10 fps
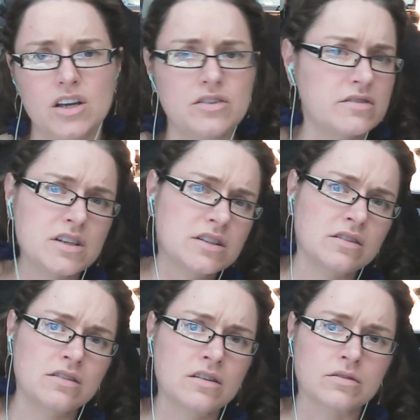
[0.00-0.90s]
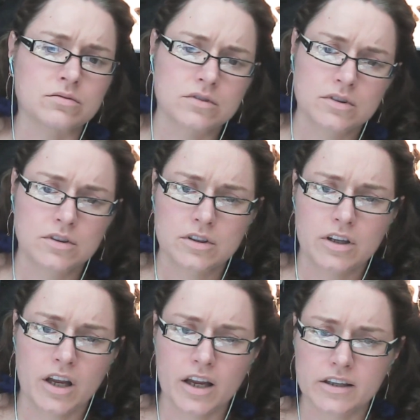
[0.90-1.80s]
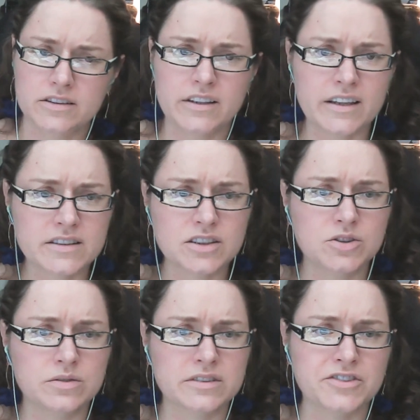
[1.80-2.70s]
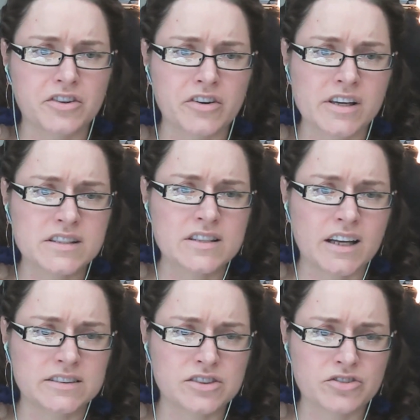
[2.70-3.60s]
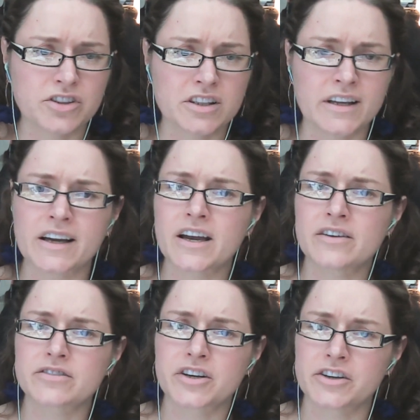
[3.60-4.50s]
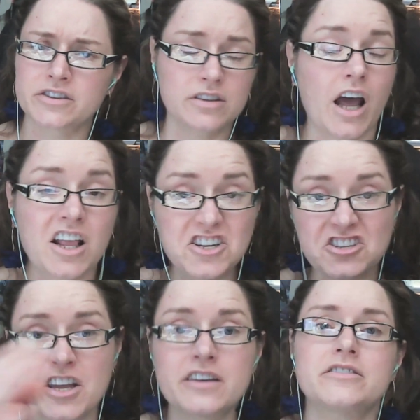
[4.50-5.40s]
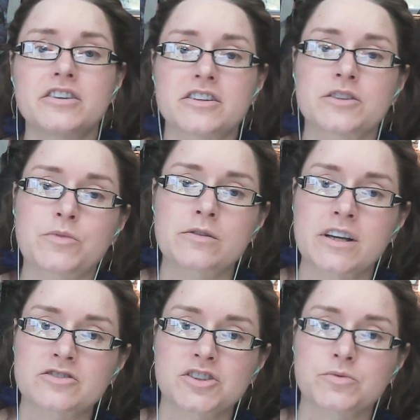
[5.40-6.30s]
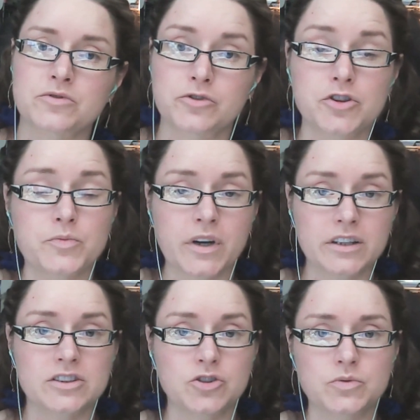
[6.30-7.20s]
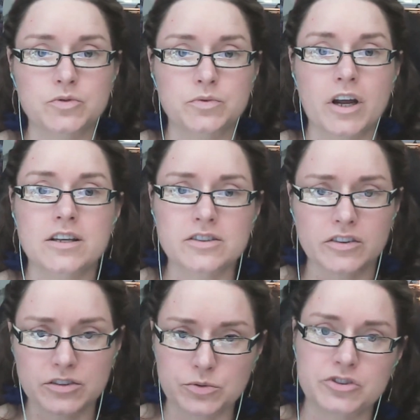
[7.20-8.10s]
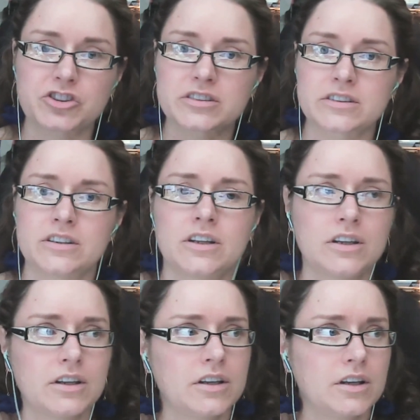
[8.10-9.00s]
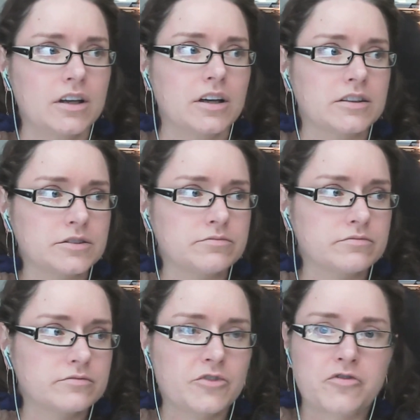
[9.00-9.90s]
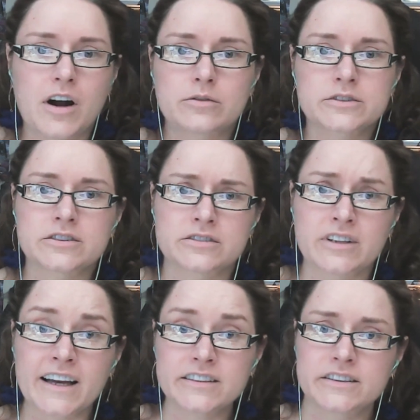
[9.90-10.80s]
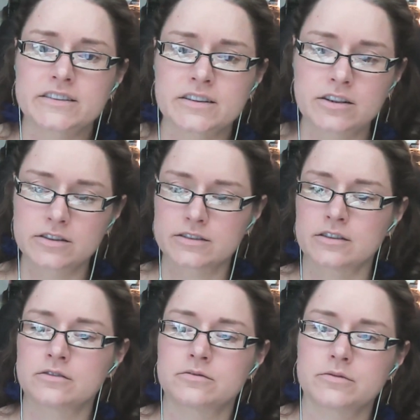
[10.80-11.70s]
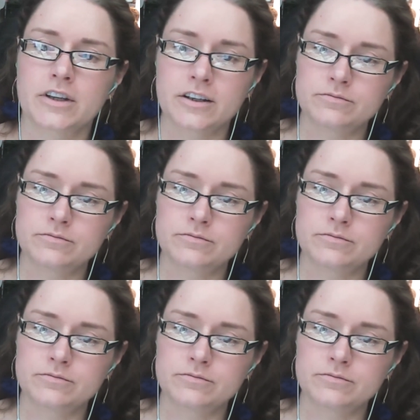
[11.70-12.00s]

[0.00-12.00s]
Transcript: You really don't know. And it's a cool story. It's not a tree that I ever heard. I never heard about that tree before, but there's no surprise because it was just found in 90s. So yeah.